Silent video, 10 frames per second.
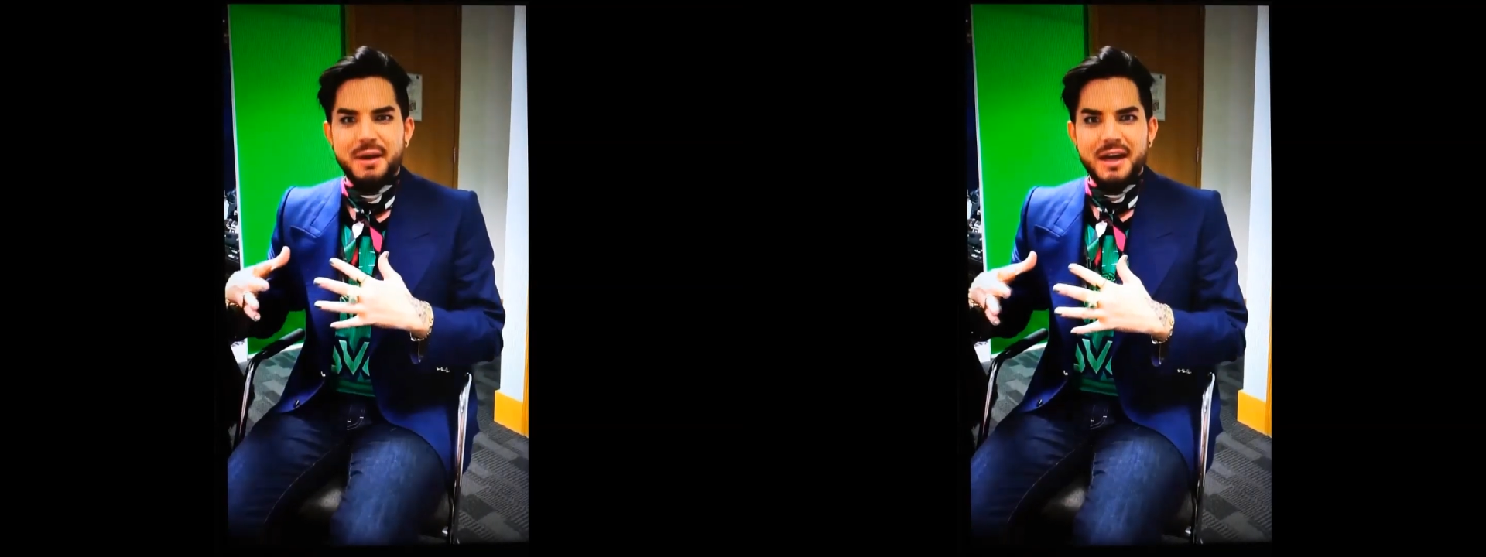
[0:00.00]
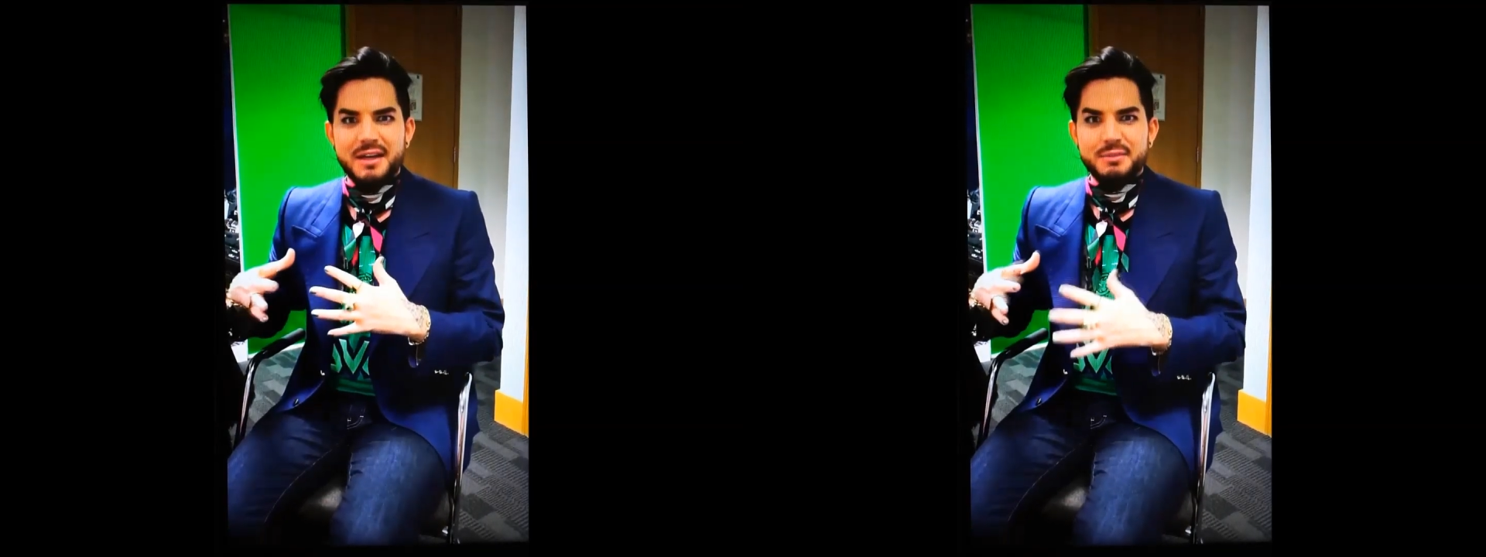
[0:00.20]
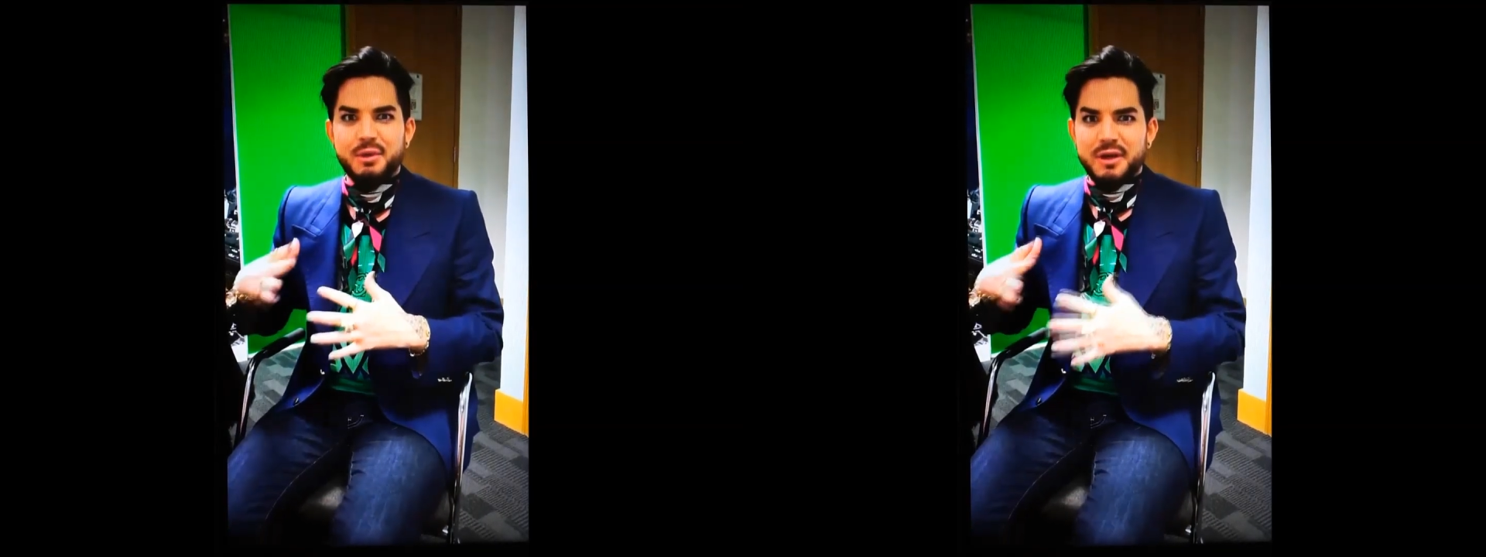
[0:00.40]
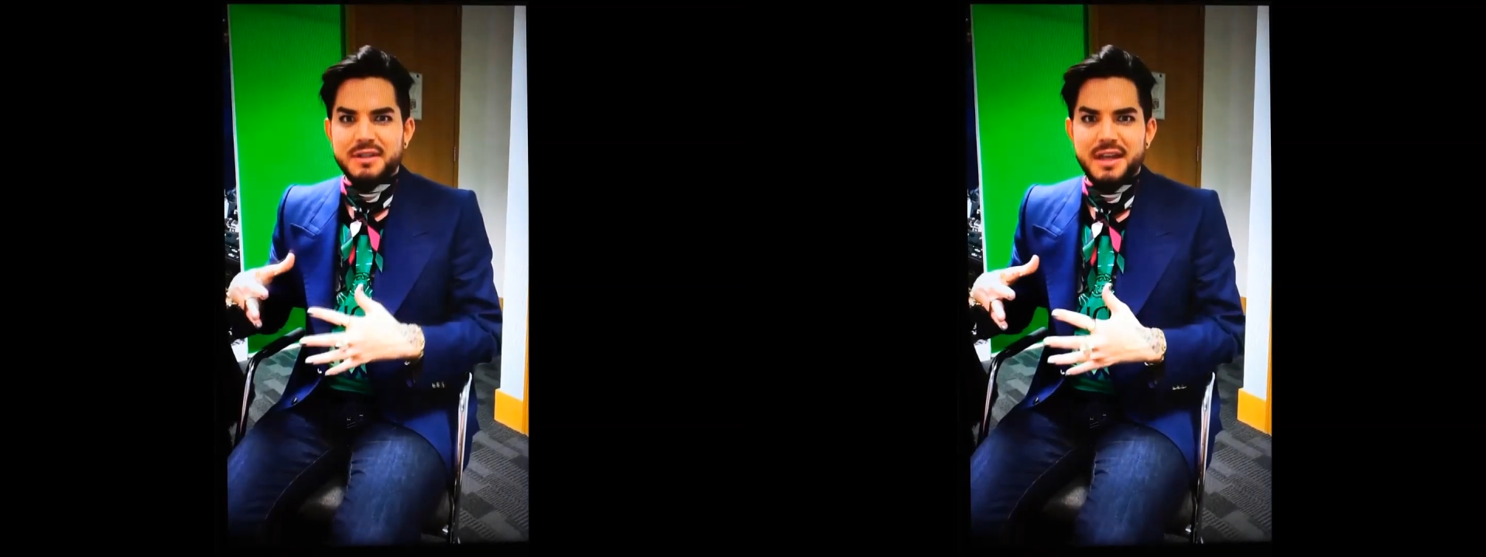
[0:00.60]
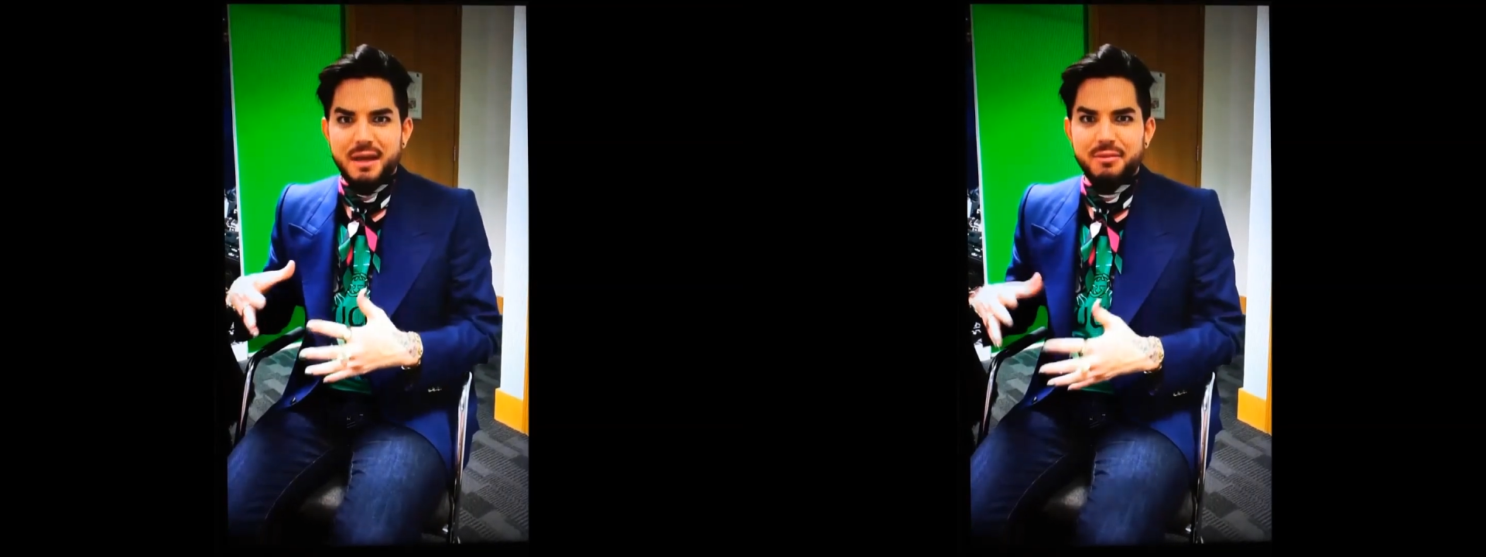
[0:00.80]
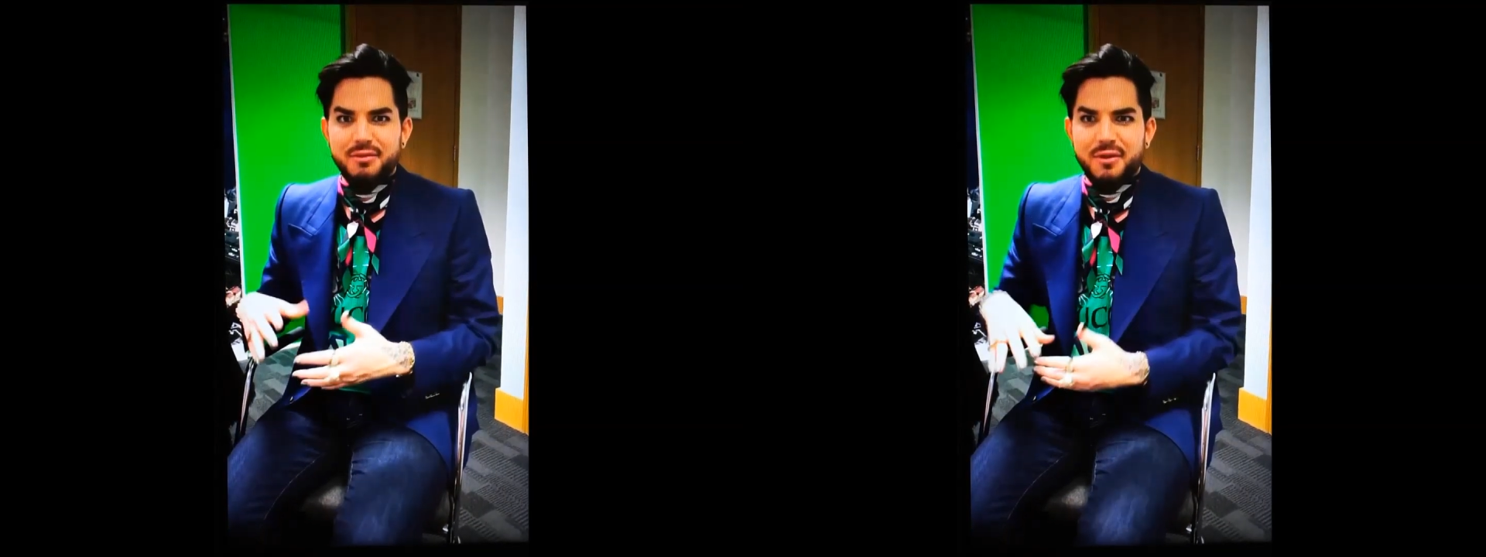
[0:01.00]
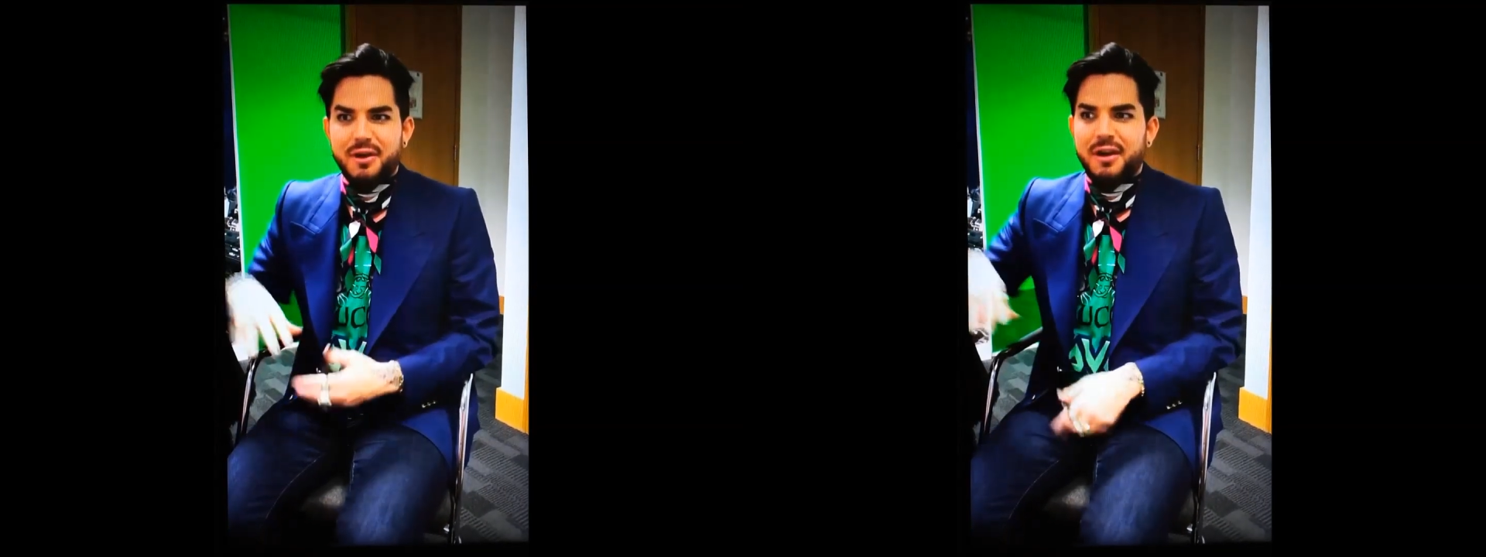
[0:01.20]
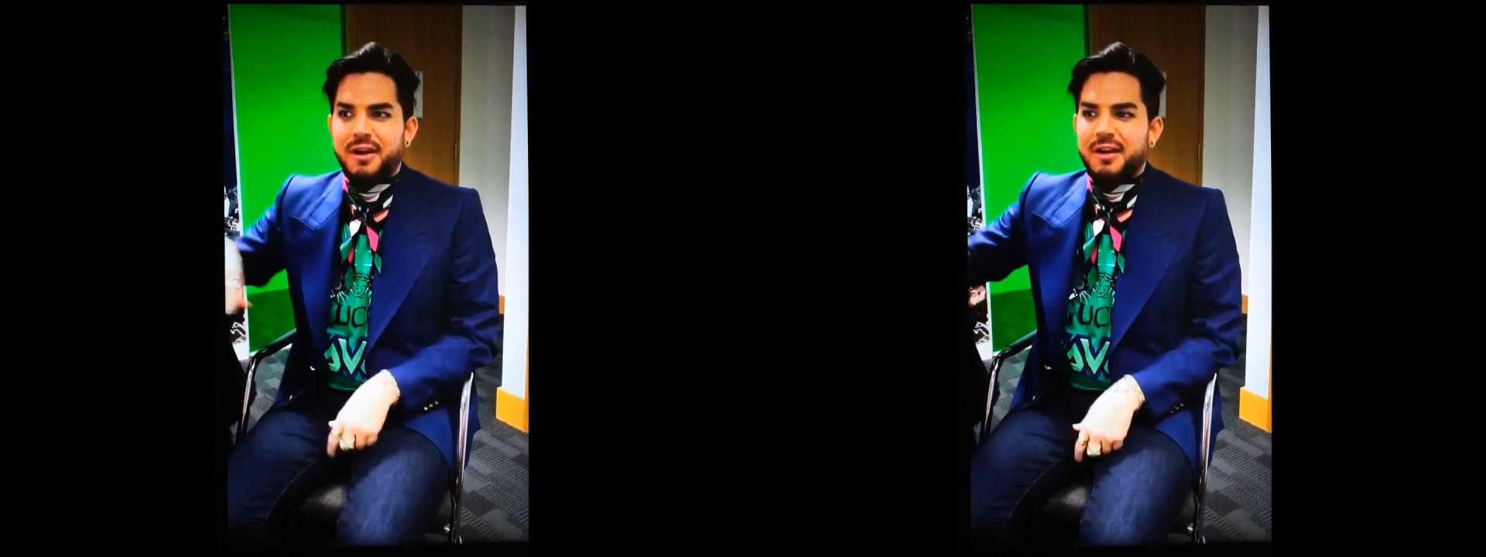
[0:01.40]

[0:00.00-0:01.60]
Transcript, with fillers: I had experienced that before.